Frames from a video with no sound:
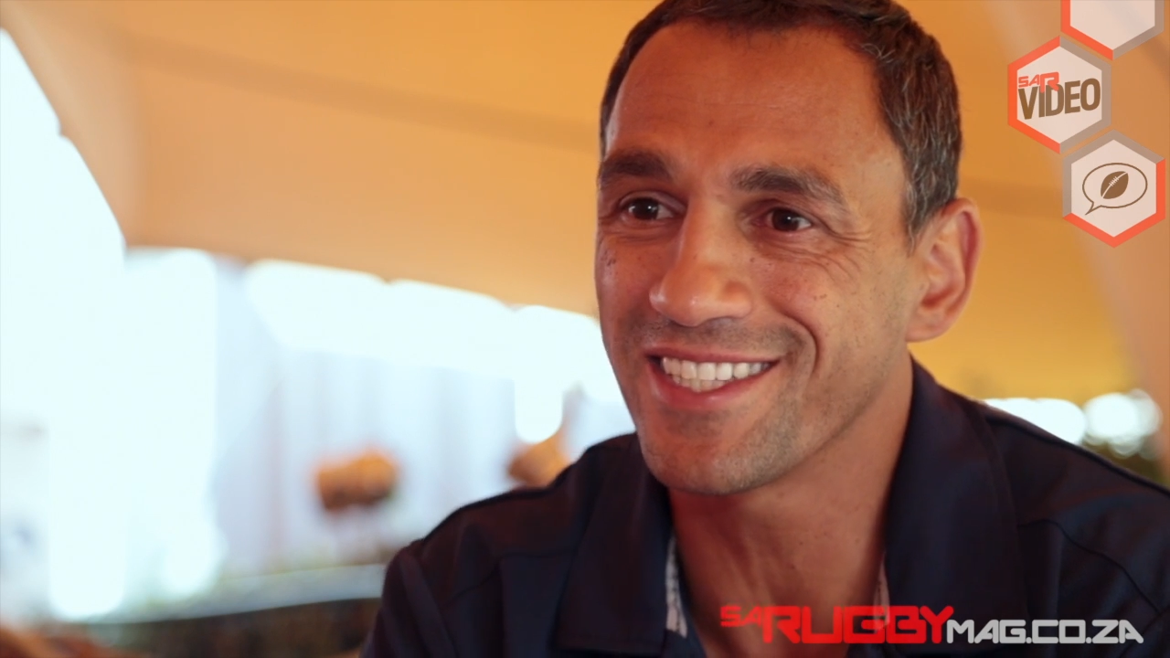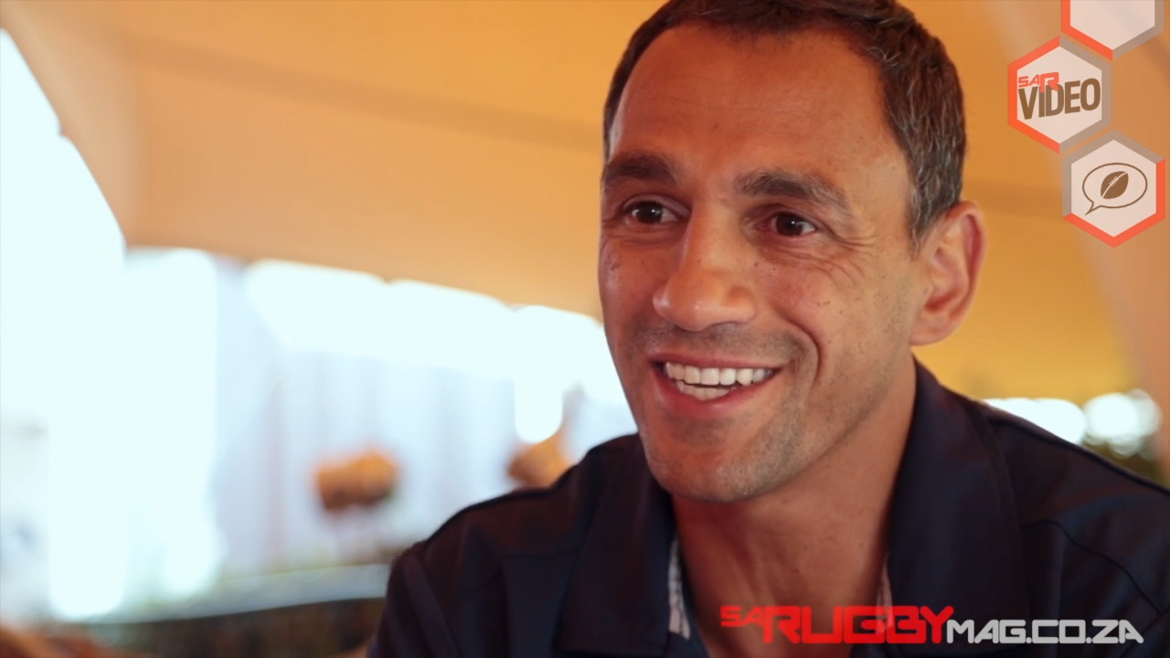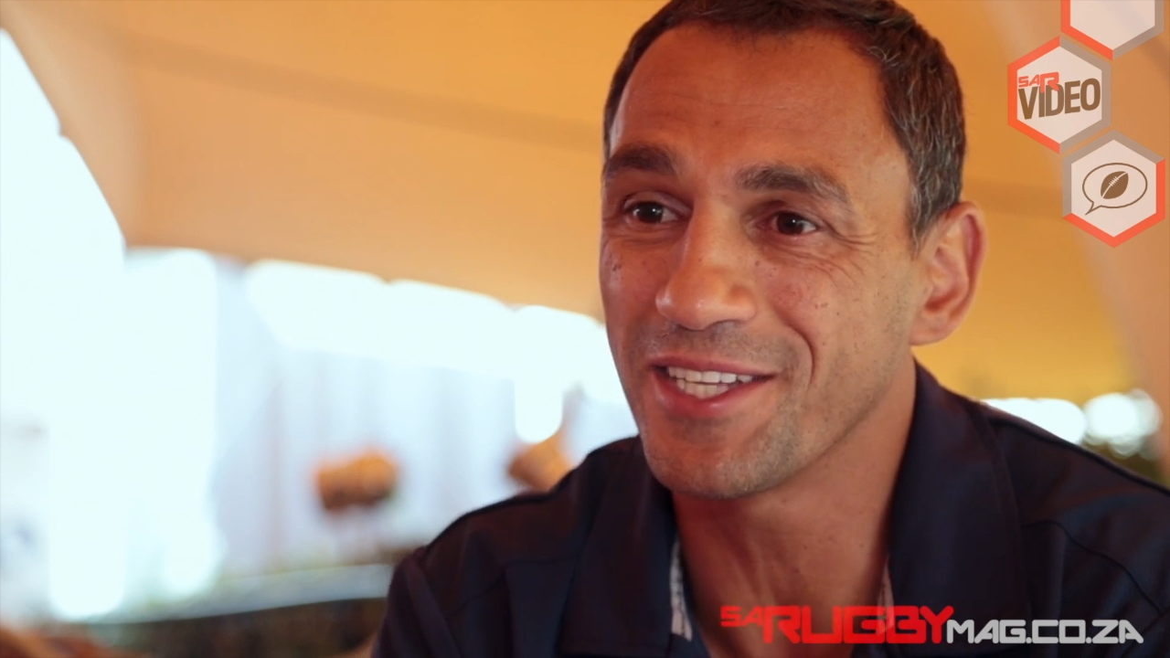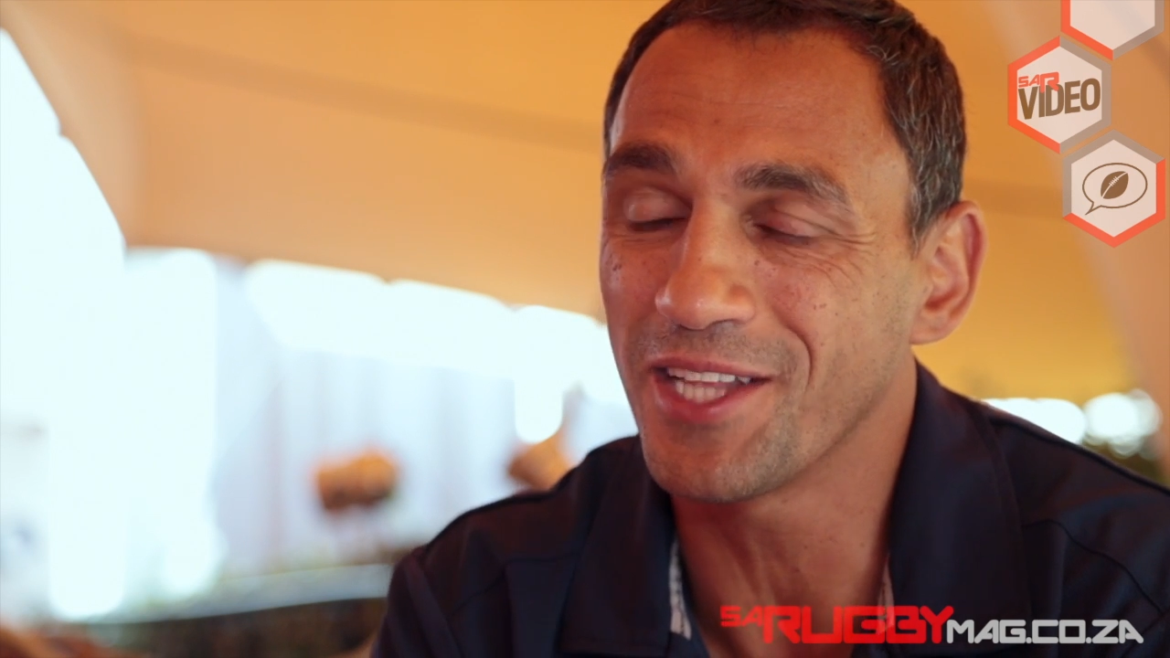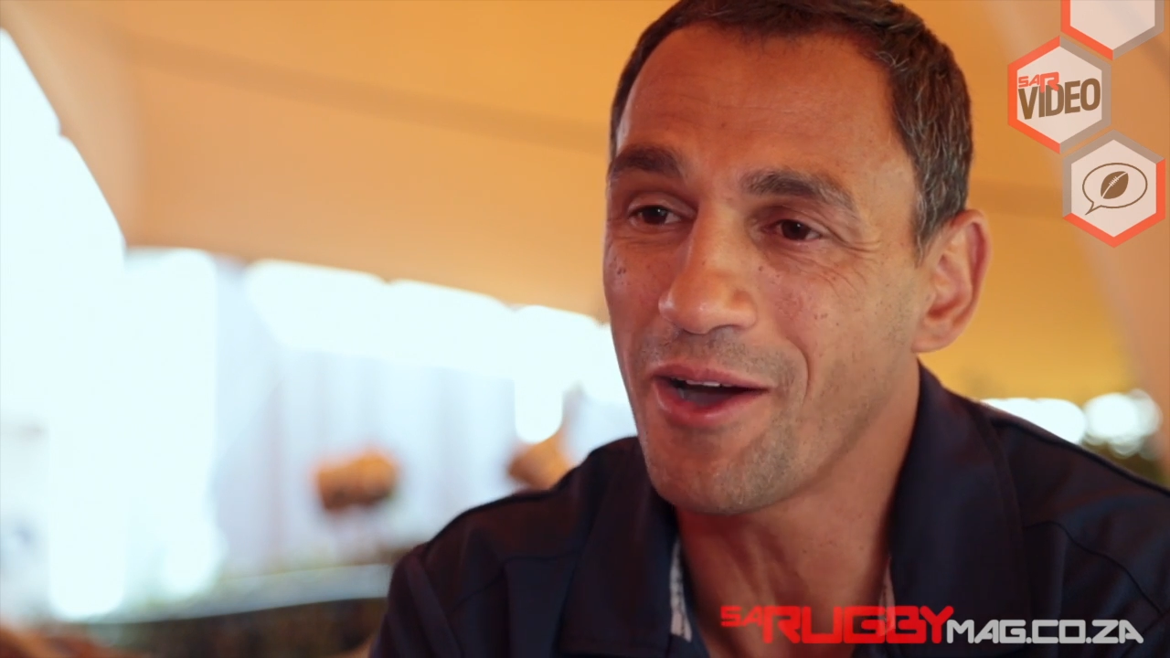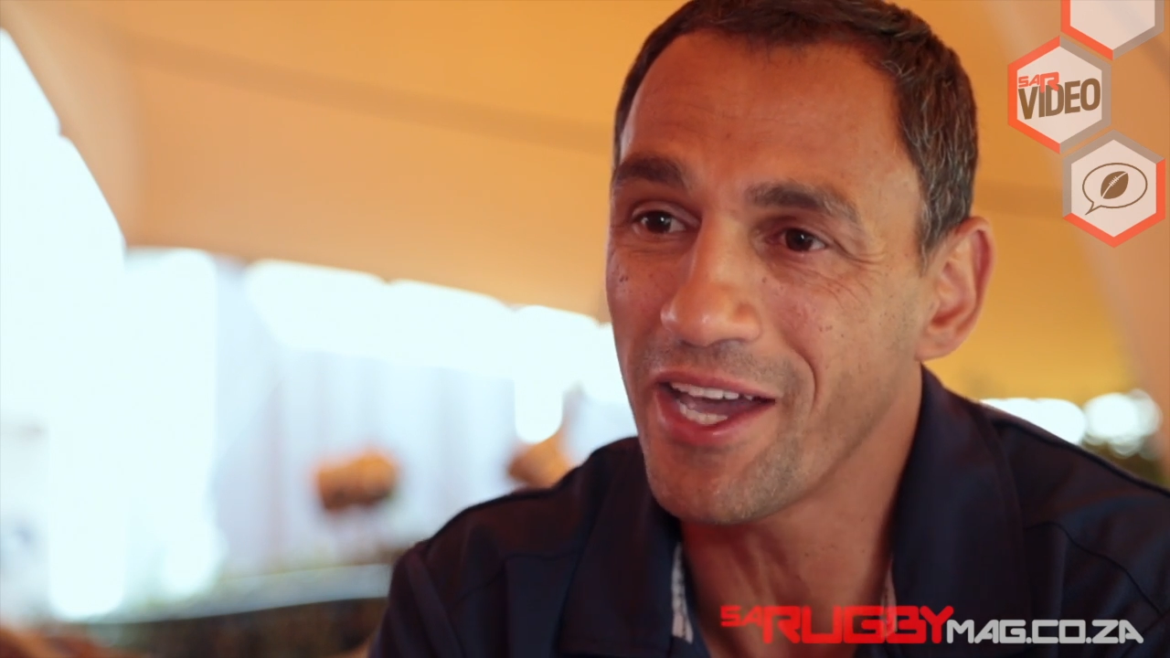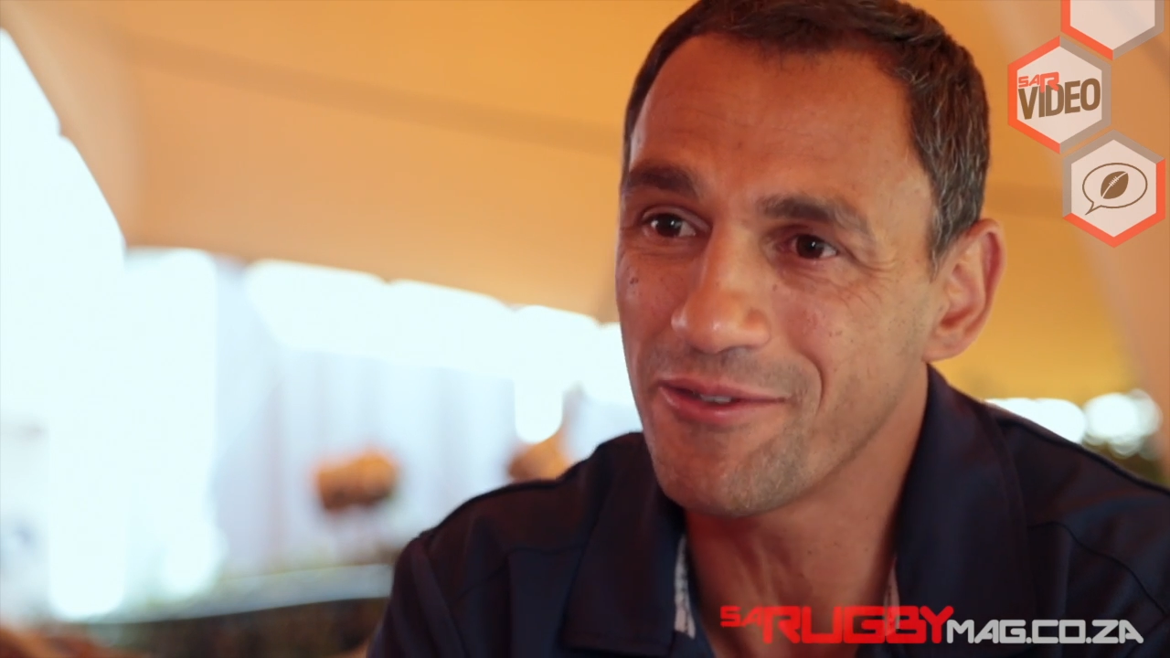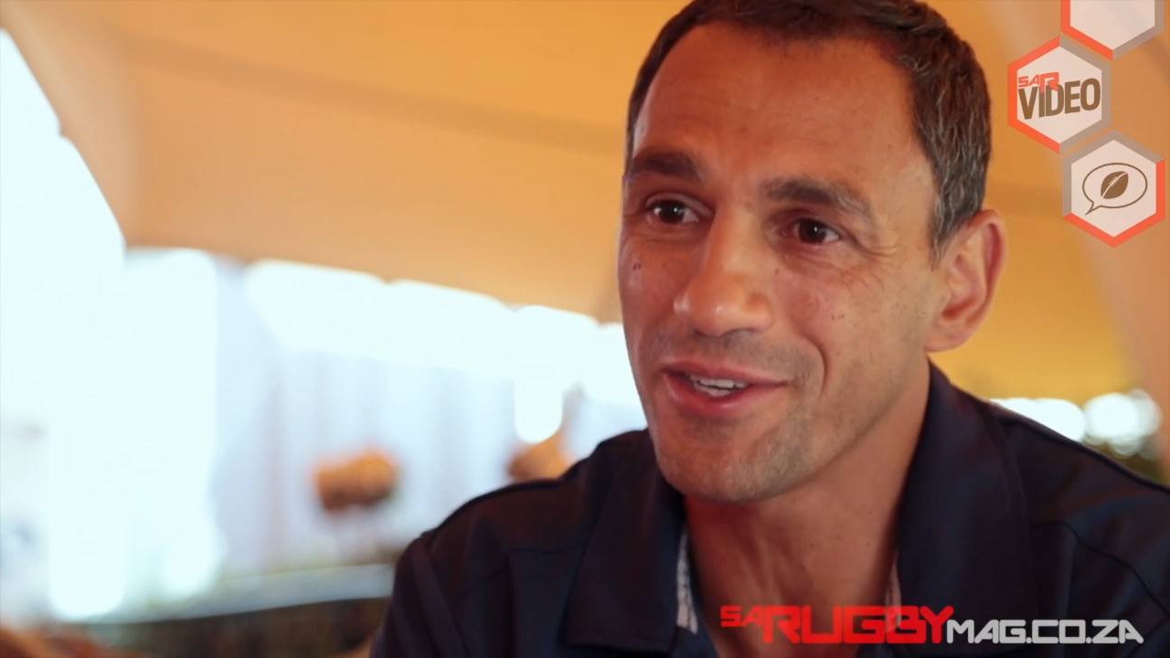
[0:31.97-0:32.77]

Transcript: you know, and now I have